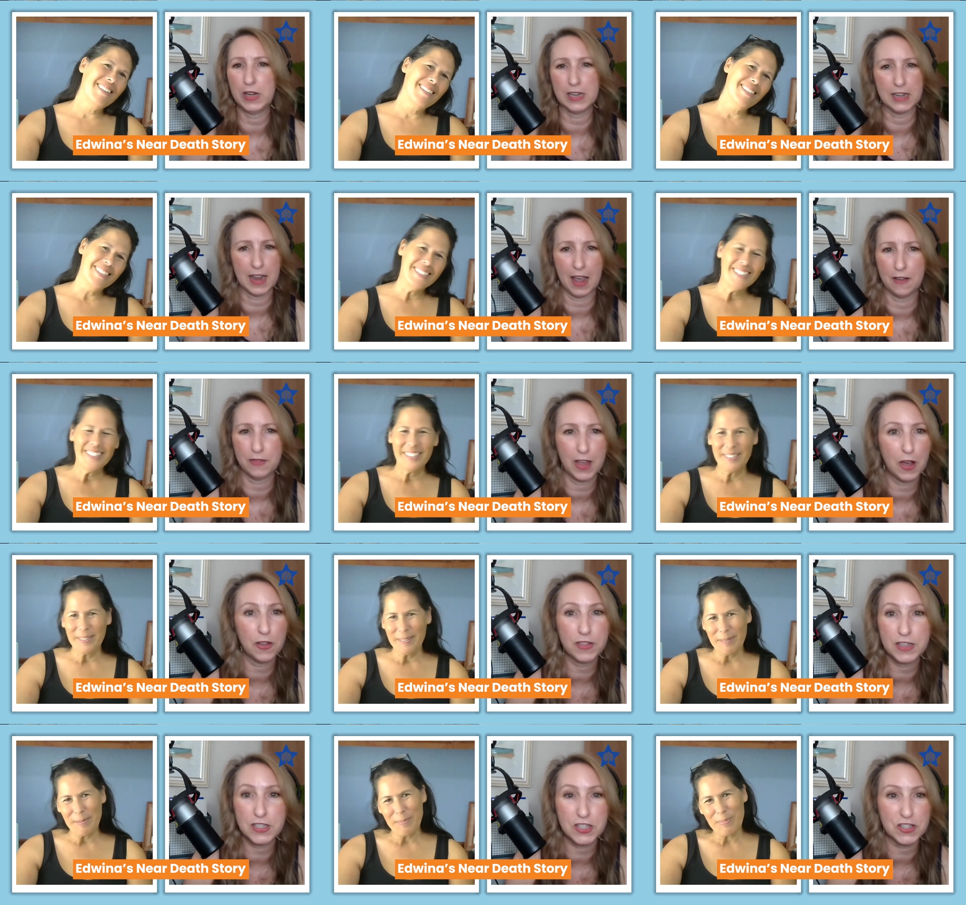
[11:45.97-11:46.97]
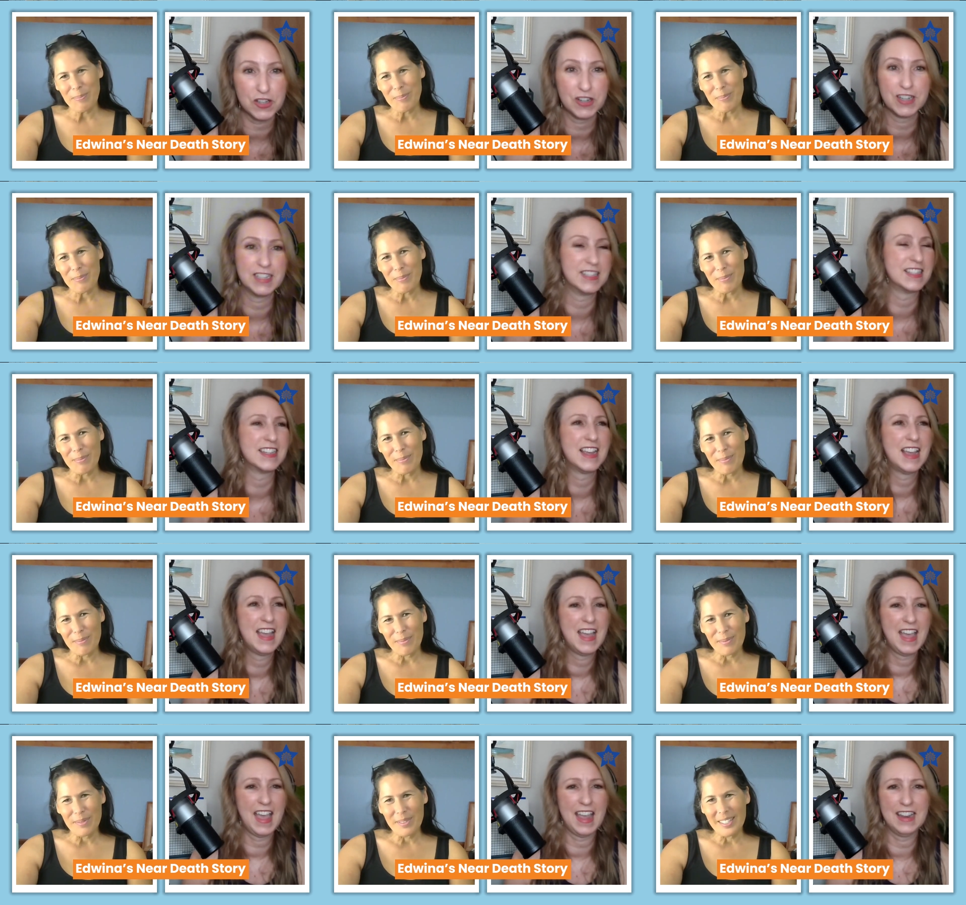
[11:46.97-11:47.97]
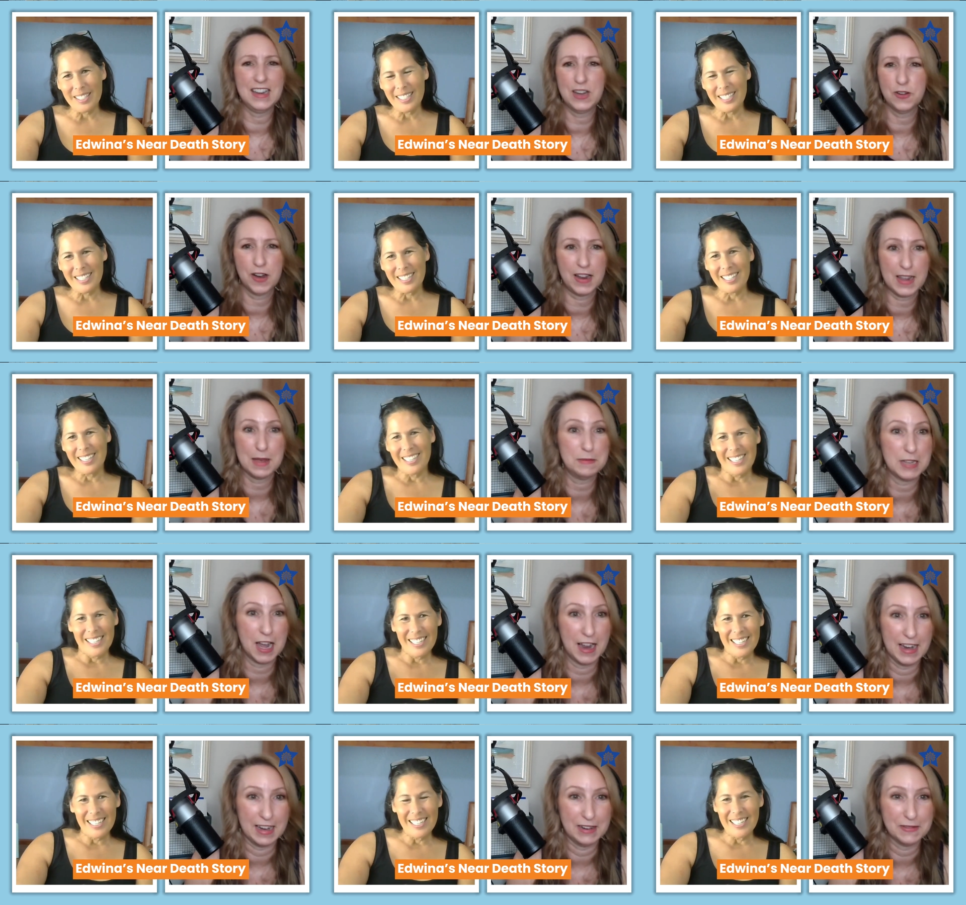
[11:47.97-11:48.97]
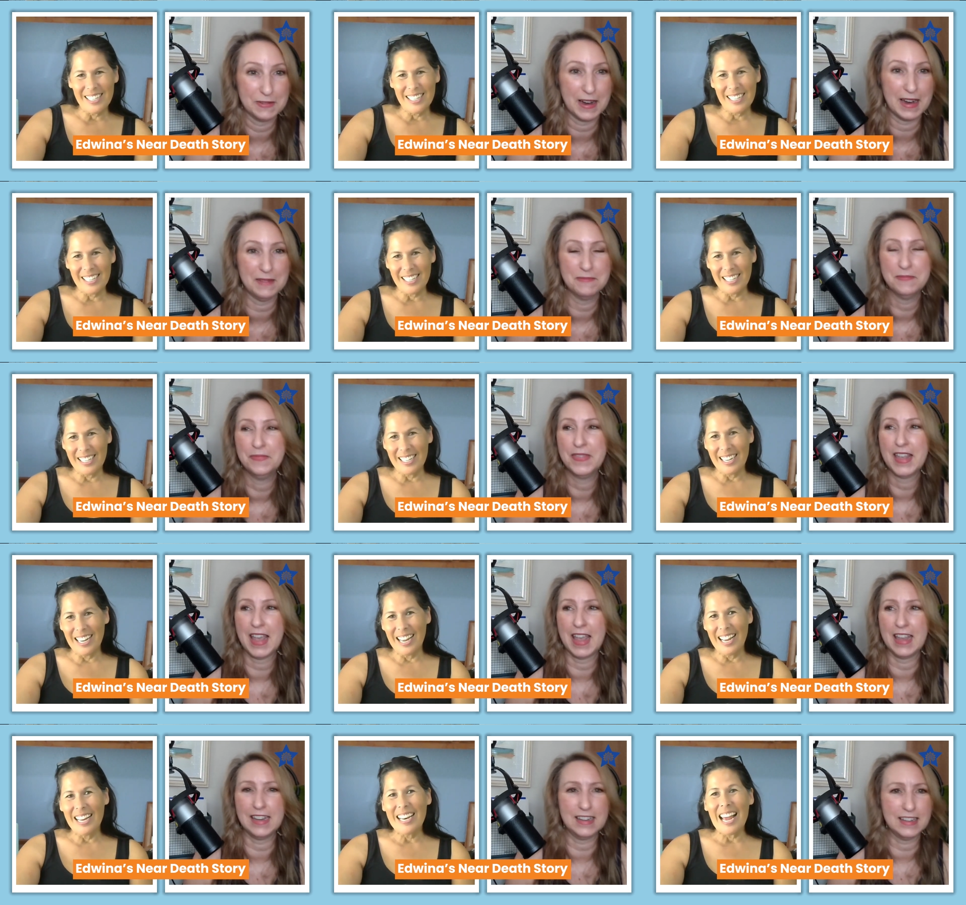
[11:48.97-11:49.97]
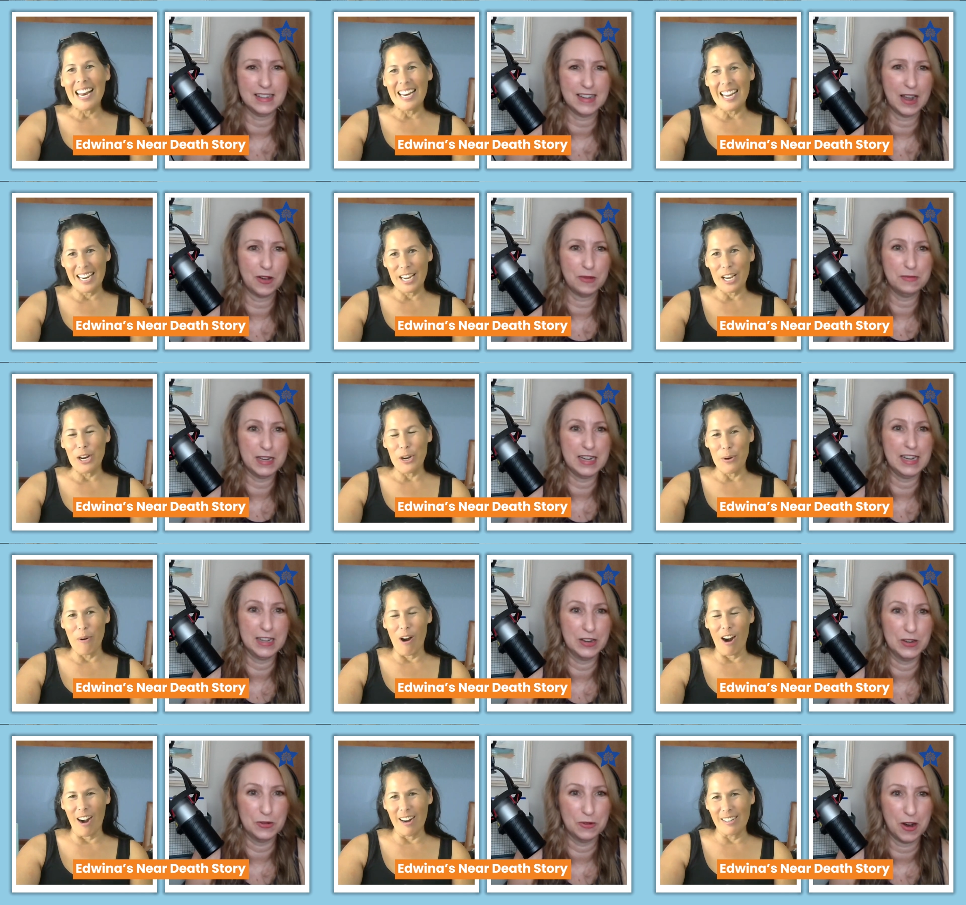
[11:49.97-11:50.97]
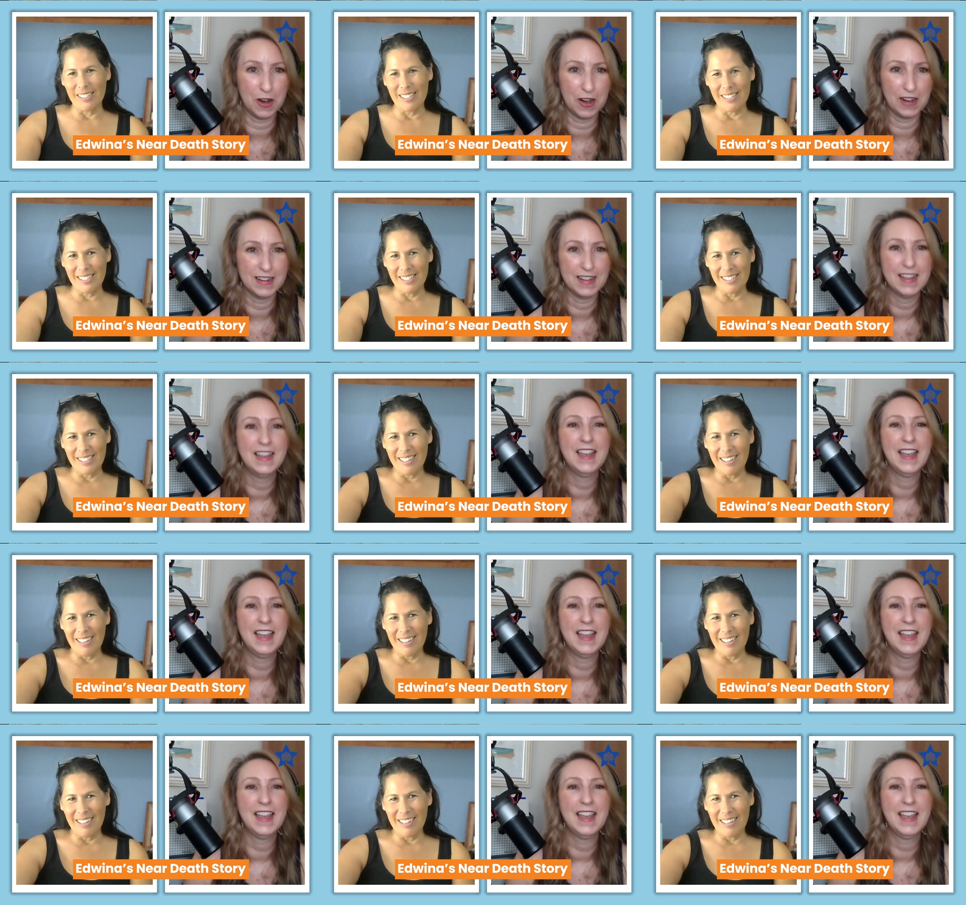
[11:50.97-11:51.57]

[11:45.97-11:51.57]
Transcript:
Speaker 1: We didn't have health insurance, and here I am dying, right? And, and now I'm a needing new a heart. new heart.